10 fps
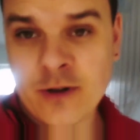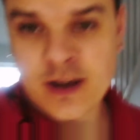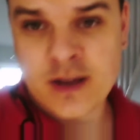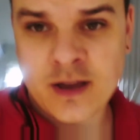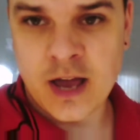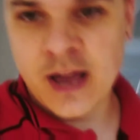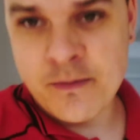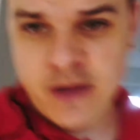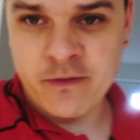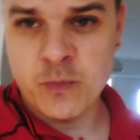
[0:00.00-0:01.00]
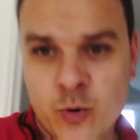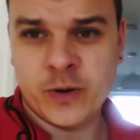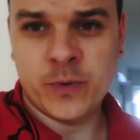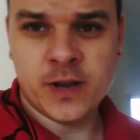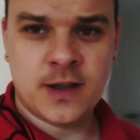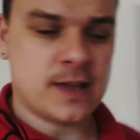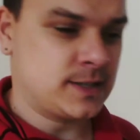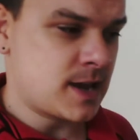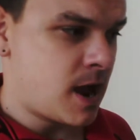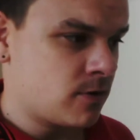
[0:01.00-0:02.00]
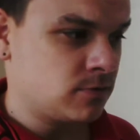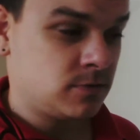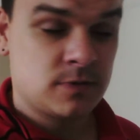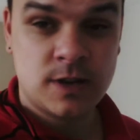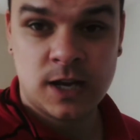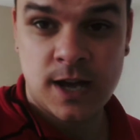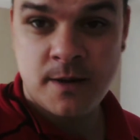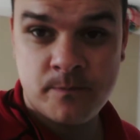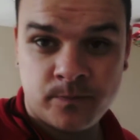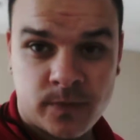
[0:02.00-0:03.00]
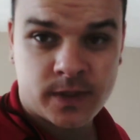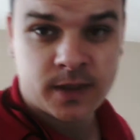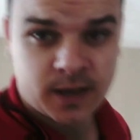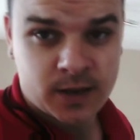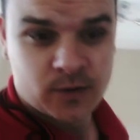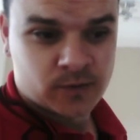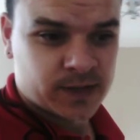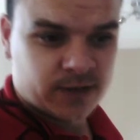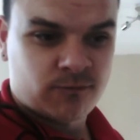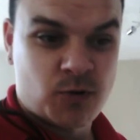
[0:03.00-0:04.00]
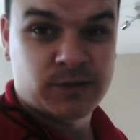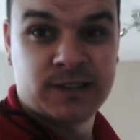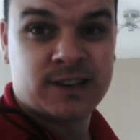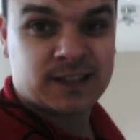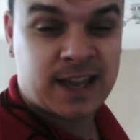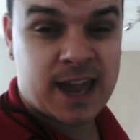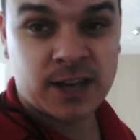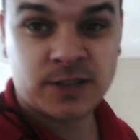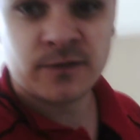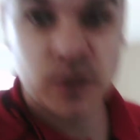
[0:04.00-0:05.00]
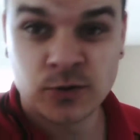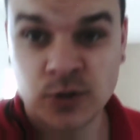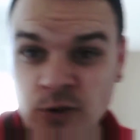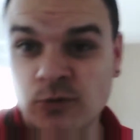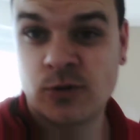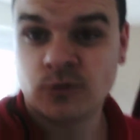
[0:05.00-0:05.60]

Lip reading: it, every morning when I get down, obviously Rosie's in at the cage. And for those of you who don't